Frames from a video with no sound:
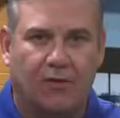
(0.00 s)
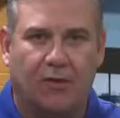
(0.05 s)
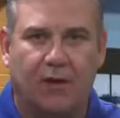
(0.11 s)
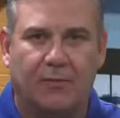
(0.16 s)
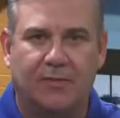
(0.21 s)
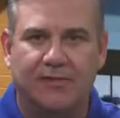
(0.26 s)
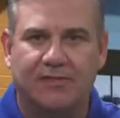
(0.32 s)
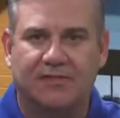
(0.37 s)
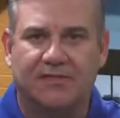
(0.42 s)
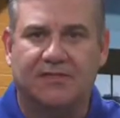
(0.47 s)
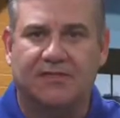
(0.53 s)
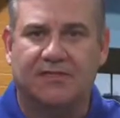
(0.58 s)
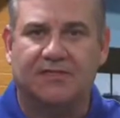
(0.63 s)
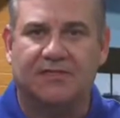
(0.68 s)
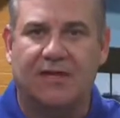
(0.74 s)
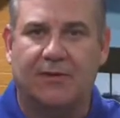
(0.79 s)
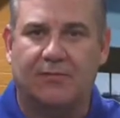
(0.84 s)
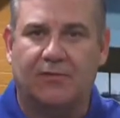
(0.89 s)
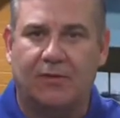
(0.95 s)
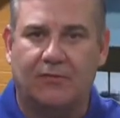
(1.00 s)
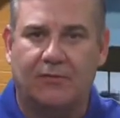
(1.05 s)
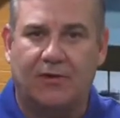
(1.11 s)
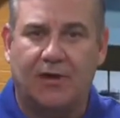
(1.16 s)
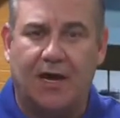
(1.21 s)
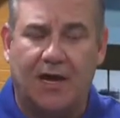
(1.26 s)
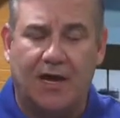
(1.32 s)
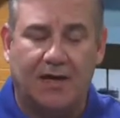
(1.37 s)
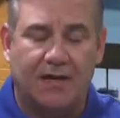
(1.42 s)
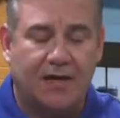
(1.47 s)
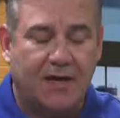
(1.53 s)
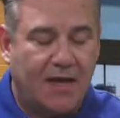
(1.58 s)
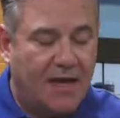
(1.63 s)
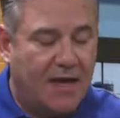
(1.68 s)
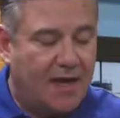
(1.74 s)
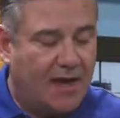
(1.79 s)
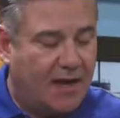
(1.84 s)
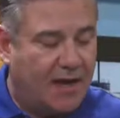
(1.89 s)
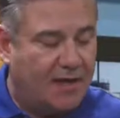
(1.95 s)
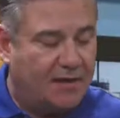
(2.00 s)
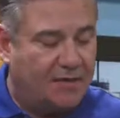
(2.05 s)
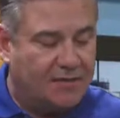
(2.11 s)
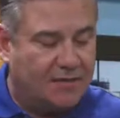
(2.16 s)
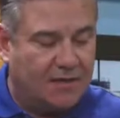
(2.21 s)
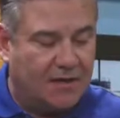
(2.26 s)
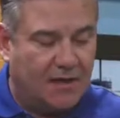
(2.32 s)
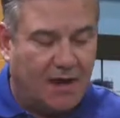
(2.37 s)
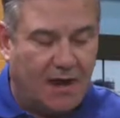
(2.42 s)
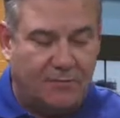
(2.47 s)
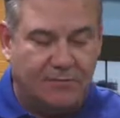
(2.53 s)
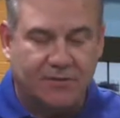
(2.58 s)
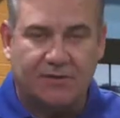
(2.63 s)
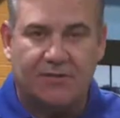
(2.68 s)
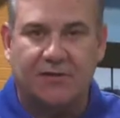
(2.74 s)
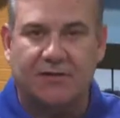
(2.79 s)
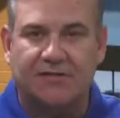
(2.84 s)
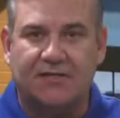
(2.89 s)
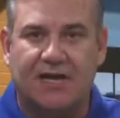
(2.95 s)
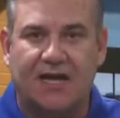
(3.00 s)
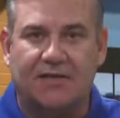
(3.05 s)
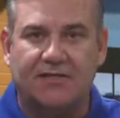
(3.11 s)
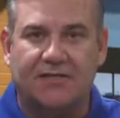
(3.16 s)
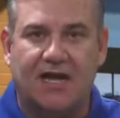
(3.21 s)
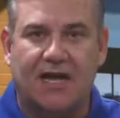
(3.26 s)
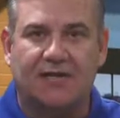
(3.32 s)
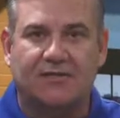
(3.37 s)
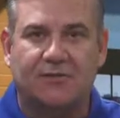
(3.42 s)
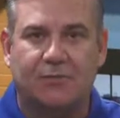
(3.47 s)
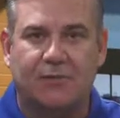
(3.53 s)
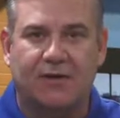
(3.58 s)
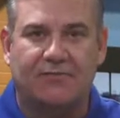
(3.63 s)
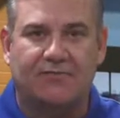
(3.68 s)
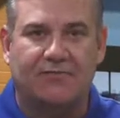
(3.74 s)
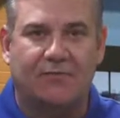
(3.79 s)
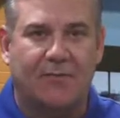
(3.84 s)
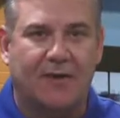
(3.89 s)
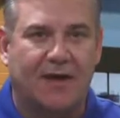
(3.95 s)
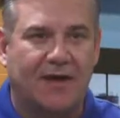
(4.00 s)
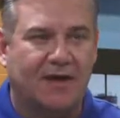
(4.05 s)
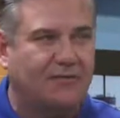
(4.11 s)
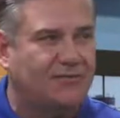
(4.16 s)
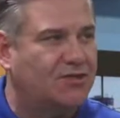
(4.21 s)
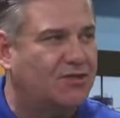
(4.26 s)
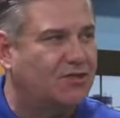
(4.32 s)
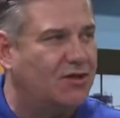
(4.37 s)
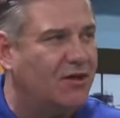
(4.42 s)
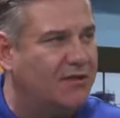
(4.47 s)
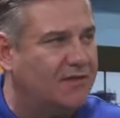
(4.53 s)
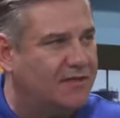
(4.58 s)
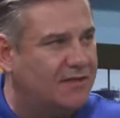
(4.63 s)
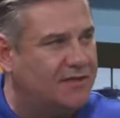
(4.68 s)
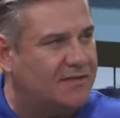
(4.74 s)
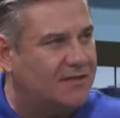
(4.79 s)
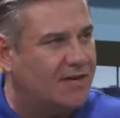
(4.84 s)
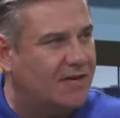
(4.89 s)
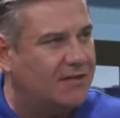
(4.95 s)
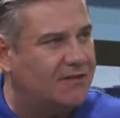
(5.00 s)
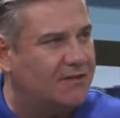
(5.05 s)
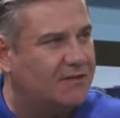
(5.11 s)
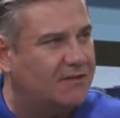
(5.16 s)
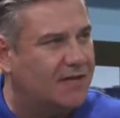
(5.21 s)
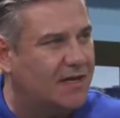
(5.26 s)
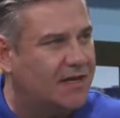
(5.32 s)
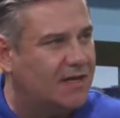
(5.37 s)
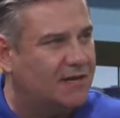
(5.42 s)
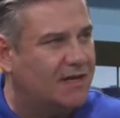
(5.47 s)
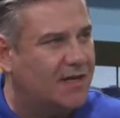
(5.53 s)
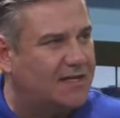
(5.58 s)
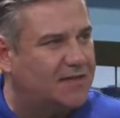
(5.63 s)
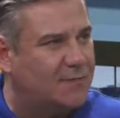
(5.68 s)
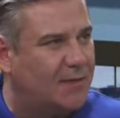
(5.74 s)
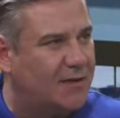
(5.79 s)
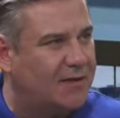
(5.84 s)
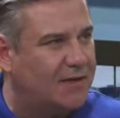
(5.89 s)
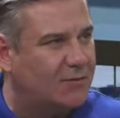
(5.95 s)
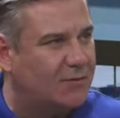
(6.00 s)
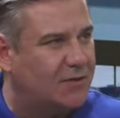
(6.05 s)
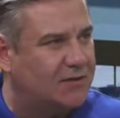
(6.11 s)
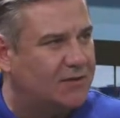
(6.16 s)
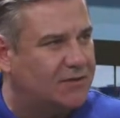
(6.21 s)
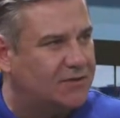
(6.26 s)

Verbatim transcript: all business except when we're not. And uh, I was criticized last week for my shirt. They said I look like a lesbian that worked at